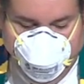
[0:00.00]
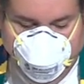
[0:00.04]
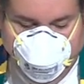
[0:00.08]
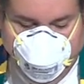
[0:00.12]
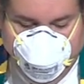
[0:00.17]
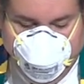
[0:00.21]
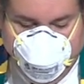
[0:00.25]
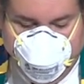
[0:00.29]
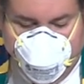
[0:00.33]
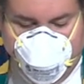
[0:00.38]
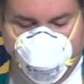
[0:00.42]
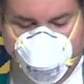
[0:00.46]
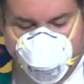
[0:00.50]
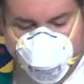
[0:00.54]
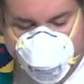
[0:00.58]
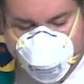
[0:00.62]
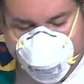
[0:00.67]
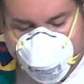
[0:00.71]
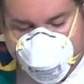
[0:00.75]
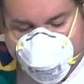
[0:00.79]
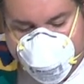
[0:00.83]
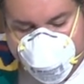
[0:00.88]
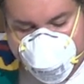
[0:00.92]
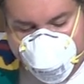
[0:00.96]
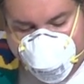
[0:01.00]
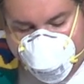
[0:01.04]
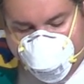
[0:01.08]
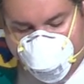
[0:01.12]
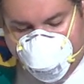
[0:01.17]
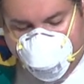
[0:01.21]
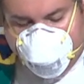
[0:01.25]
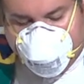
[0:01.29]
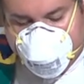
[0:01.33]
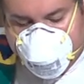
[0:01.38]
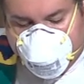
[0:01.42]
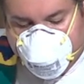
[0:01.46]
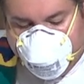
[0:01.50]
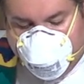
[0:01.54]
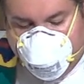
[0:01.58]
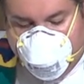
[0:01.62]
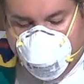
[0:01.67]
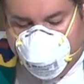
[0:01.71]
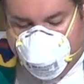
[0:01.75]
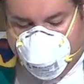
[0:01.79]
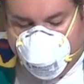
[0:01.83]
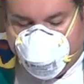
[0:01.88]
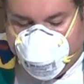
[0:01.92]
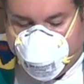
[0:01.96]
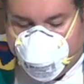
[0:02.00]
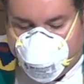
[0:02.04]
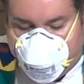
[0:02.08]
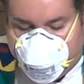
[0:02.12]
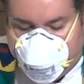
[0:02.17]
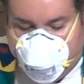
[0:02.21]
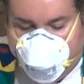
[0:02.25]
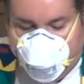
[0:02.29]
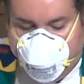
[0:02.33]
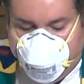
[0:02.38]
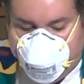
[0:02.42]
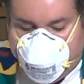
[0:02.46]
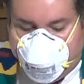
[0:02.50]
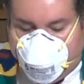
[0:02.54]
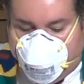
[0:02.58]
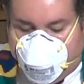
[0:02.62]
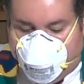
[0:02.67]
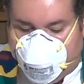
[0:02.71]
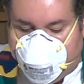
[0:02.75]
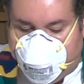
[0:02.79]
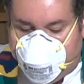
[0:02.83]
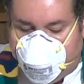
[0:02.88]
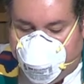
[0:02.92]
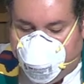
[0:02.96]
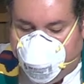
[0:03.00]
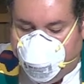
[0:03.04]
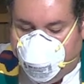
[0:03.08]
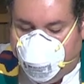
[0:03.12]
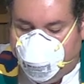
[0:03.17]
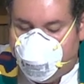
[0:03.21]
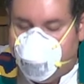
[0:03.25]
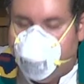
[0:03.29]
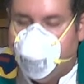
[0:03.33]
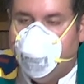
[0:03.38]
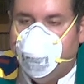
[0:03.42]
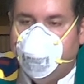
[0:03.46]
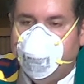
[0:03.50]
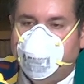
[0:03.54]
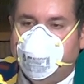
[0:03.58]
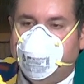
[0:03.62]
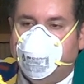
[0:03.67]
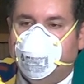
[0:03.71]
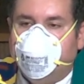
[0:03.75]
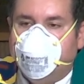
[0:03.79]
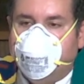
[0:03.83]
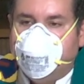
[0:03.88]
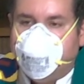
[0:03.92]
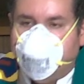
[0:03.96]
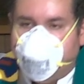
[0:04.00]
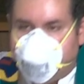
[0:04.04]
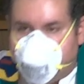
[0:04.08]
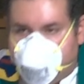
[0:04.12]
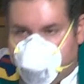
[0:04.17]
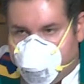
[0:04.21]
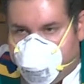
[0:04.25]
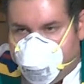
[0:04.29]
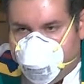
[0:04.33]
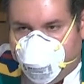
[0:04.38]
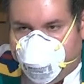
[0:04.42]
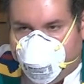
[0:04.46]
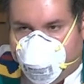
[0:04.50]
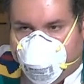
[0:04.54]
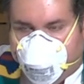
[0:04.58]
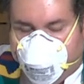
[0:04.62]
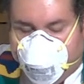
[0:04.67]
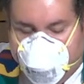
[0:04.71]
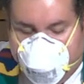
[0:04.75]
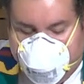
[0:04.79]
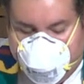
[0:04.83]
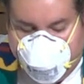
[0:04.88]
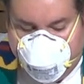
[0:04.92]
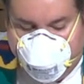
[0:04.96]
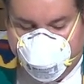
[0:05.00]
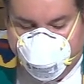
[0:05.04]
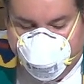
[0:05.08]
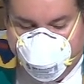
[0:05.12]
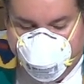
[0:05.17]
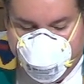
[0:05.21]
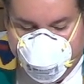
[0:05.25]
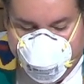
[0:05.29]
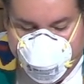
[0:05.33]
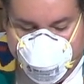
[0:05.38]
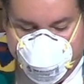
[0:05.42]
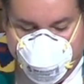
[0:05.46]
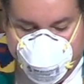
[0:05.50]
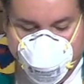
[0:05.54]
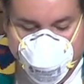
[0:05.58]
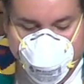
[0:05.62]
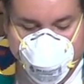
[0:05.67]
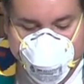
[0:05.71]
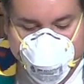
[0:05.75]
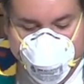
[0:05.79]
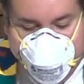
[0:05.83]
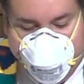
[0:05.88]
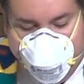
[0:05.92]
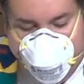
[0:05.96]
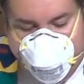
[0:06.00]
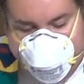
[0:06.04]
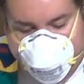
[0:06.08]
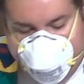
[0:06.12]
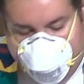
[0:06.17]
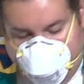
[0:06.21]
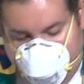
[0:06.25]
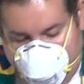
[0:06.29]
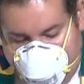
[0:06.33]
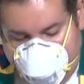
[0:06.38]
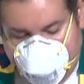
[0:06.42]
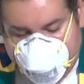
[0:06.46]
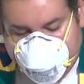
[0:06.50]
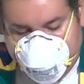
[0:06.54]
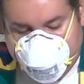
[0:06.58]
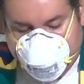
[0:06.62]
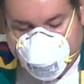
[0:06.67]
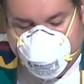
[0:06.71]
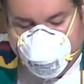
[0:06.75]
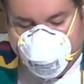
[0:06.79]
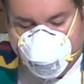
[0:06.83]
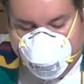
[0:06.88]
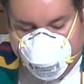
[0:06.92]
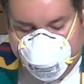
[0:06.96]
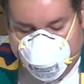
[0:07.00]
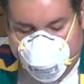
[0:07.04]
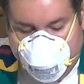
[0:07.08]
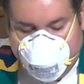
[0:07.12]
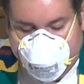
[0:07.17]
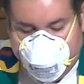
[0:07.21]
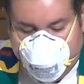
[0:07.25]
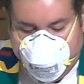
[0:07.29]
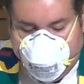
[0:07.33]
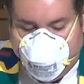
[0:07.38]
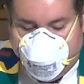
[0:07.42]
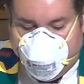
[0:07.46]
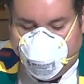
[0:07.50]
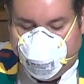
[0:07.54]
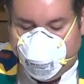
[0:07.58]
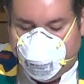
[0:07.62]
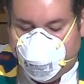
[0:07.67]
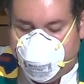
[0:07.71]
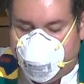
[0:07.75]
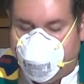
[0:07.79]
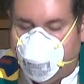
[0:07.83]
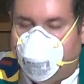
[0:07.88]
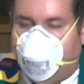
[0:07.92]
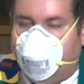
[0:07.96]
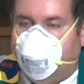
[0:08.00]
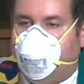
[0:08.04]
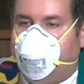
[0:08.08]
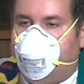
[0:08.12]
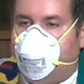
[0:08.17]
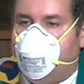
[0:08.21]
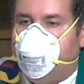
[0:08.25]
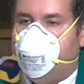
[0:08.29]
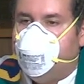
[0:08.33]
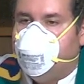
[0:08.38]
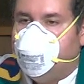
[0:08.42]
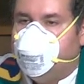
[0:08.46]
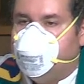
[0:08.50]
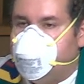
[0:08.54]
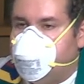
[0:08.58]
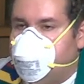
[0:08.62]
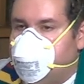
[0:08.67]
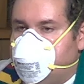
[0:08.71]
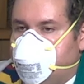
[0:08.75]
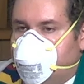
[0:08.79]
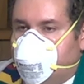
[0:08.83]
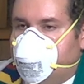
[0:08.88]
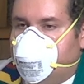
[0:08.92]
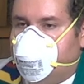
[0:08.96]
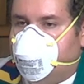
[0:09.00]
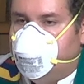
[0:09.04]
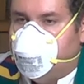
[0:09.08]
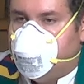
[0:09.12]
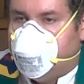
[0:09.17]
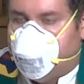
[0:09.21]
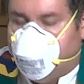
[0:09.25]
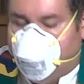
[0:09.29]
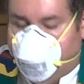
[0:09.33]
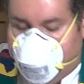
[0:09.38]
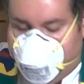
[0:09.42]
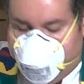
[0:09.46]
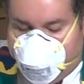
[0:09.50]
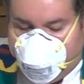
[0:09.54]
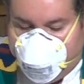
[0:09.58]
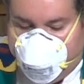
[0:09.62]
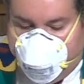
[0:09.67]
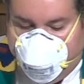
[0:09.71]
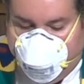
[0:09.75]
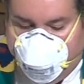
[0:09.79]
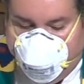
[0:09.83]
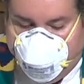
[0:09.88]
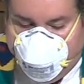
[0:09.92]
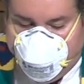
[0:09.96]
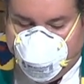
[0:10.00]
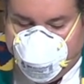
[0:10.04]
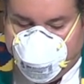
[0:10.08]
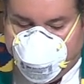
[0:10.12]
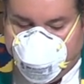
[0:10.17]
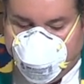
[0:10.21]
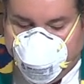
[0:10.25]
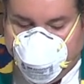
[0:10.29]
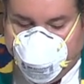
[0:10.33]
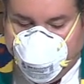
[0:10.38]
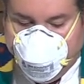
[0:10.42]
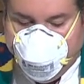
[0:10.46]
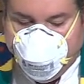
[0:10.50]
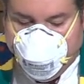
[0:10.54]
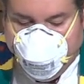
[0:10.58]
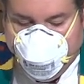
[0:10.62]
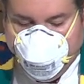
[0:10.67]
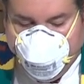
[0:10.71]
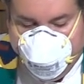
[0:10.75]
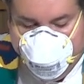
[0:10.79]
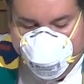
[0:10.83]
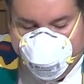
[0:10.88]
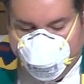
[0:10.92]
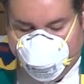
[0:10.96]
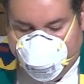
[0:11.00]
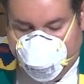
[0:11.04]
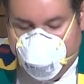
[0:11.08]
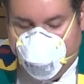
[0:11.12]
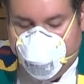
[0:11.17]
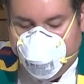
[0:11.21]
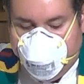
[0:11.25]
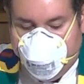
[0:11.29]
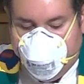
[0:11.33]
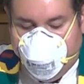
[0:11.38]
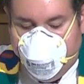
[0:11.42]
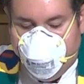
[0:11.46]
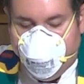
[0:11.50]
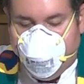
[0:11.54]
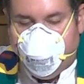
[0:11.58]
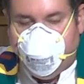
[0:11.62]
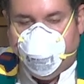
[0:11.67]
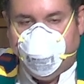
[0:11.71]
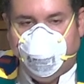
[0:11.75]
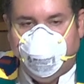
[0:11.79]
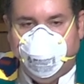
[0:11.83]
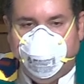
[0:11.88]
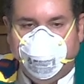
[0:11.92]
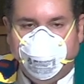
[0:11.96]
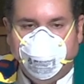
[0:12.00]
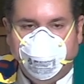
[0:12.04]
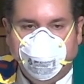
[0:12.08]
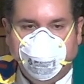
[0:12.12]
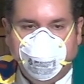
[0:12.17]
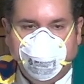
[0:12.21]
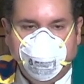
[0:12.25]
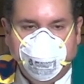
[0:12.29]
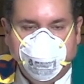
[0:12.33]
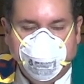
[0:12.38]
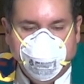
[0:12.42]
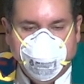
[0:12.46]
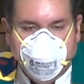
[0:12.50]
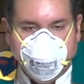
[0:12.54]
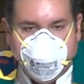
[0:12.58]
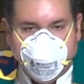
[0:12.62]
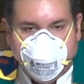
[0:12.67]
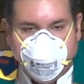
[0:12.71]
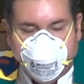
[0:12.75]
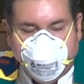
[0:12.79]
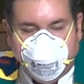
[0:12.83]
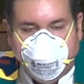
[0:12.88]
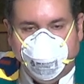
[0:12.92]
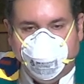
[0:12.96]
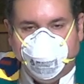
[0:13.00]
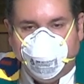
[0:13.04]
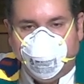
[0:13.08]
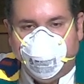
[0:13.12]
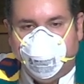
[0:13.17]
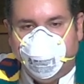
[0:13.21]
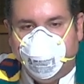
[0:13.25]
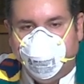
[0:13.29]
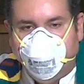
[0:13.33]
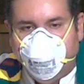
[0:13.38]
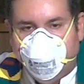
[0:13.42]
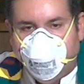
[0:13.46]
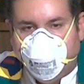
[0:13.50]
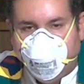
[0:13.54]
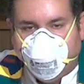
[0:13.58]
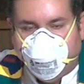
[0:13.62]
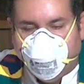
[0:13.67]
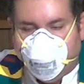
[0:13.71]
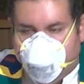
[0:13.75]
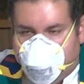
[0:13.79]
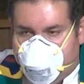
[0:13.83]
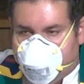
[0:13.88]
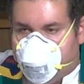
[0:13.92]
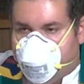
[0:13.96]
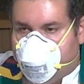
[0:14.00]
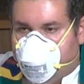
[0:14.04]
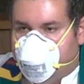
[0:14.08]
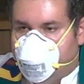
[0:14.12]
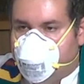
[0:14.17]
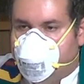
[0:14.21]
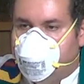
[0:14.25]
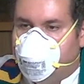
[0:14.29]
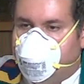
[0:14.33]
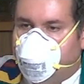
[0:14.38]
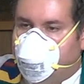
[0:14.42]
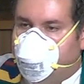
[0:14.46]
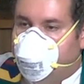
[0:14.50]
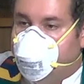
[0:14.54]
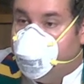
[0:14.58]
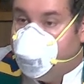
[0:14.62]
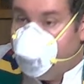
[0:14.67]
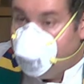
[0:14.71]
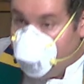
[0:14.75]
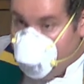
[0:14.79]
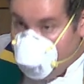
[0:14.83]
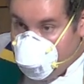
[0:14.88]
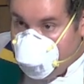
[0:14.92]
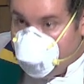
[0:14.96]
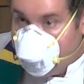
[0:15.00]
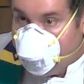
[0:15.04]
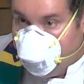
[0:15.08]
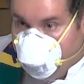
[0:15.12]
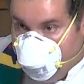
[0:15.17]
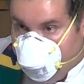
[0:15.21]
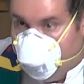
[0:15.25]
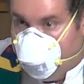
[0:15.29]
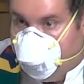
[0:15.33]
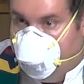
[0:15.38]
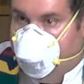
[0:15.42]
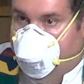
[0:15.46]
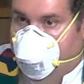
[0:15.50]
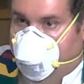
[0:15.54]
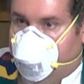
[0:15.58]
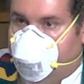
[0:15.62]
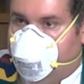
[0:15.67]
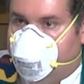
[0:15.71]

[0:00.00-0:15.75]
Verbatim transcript: God does not ask people to change themselves to receive the message. God asks the messengers to allow themselves to be changed by God to deliver the message faithfully.